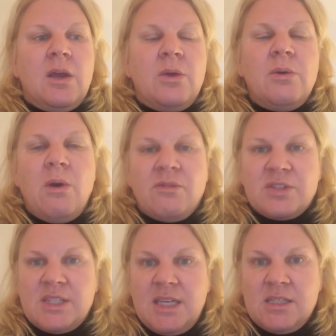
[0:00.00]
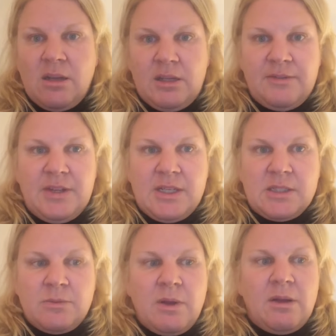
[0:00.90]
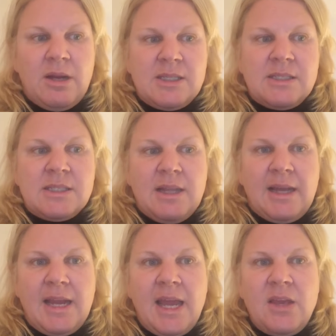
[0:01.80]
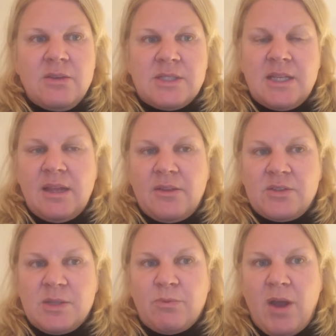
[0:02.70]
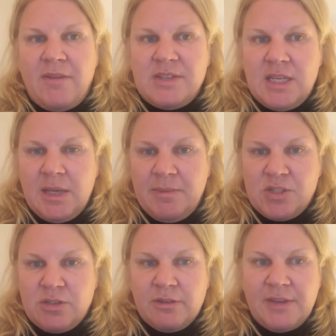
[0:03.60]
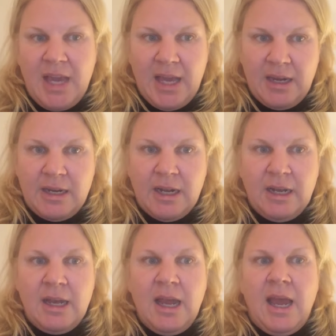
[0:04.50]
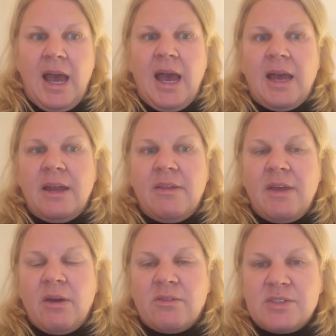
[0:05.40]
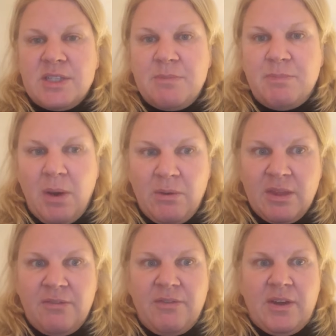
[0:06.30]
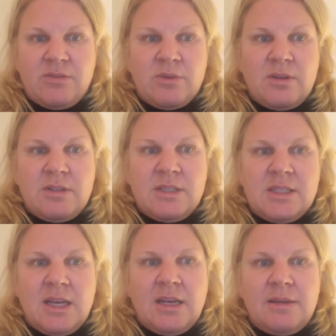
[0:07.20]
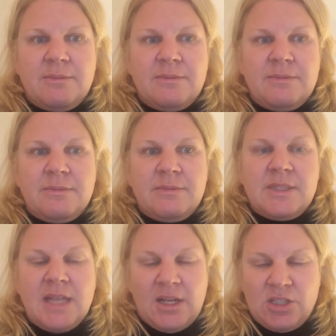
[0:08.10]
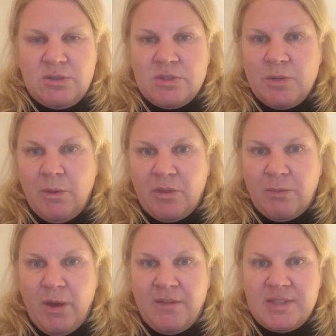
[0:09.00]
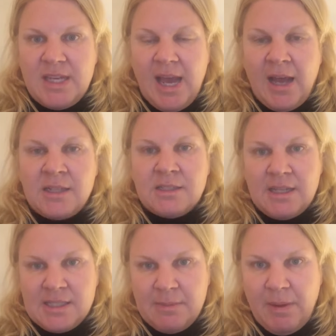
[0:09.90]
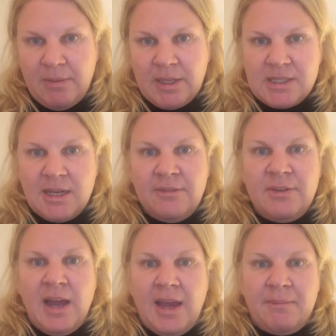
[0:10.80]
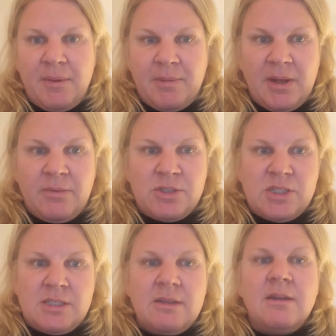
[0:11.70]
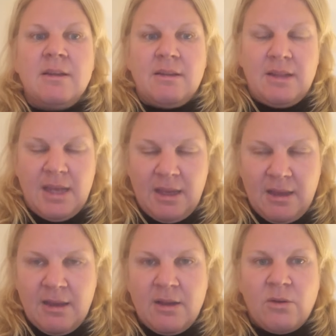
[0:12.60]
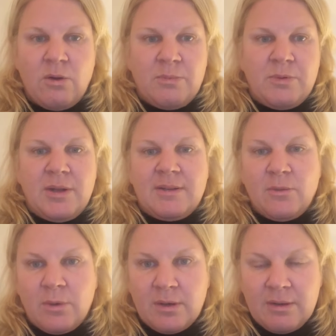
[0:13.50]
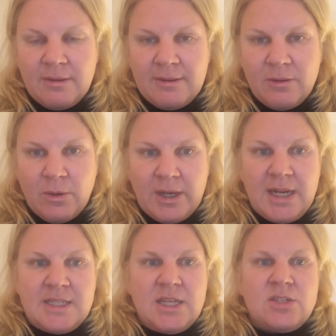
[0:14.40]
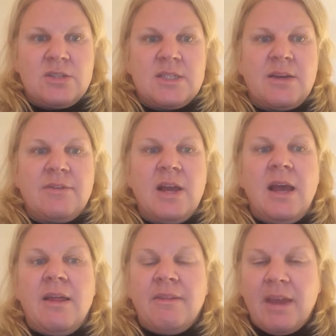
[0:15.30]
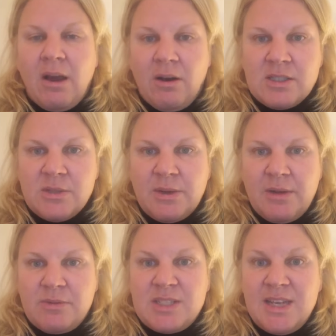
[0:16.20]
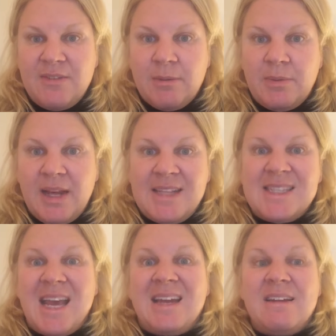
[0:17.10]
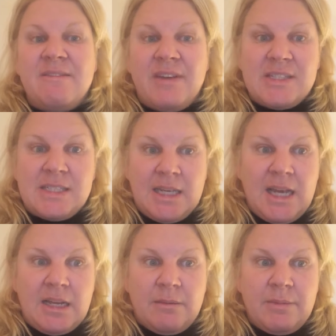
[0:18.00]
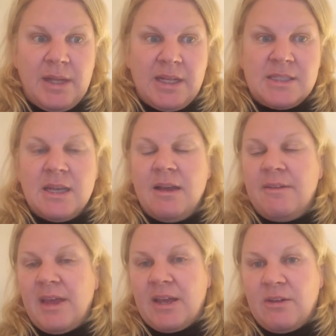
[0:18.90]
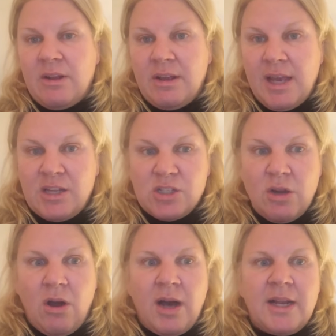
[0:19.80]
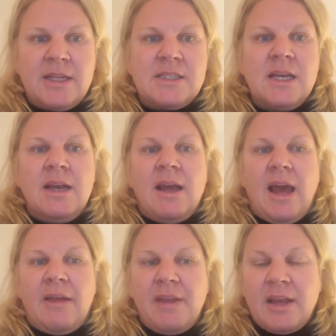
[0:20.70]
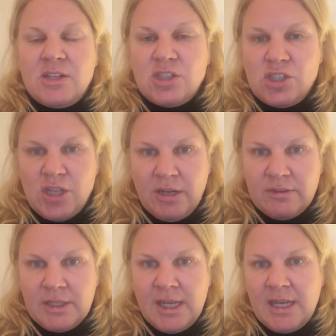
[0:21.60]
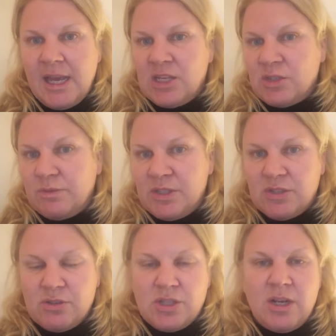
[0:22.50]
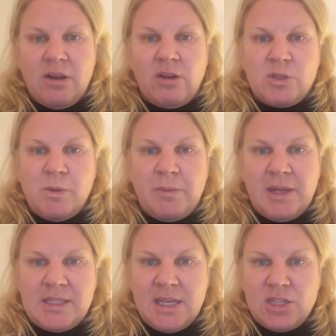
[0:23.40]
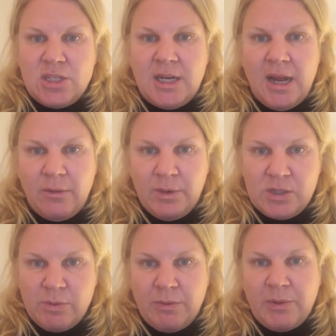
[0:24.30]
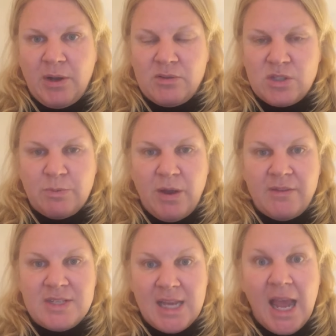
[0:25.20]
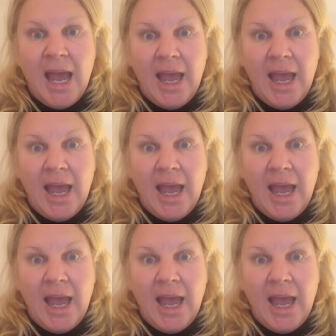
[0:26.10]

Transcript: Who oversees all of this? Well, on slide 8, you'll see that there's the Privacy Commissioner of Canada, and they oversee both the federal statutes, so both the Privacy Act, that's the public stuff, and PIPEDA, which is the corporate or organizational stuff. They also can receive complaints and investigate complaints. They can engage in audits, and they can generally engage in research and knowledge mobilization and outreach with regards to privacy.